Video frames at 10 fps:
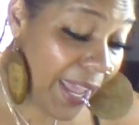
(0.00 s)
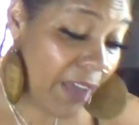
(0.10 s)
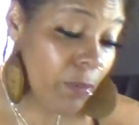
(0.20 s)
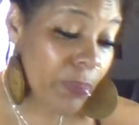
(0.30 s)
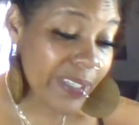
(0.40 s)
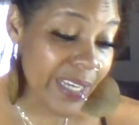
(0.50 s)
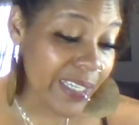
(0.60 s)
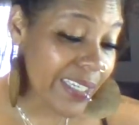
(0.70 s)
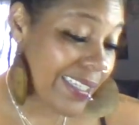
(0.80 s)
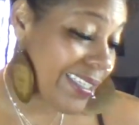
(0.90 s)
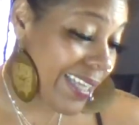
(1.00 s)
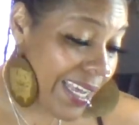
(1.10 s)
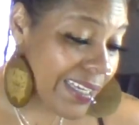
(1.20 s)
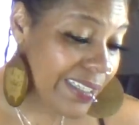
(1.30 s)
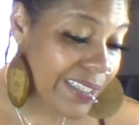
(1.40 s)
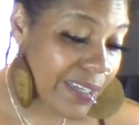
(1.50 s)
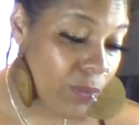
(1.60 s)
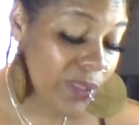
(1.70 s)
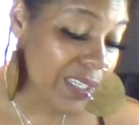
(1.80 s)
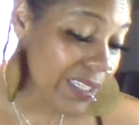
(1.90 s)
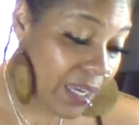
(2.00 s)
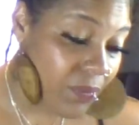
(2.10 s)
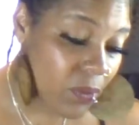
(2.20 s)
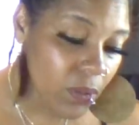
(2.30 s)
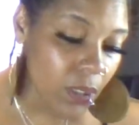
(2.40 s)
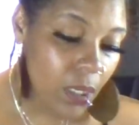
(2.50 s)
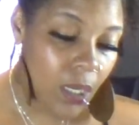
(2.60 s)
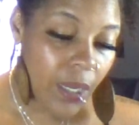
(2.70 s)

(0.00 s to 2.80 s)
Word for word: having protected sex with the devil.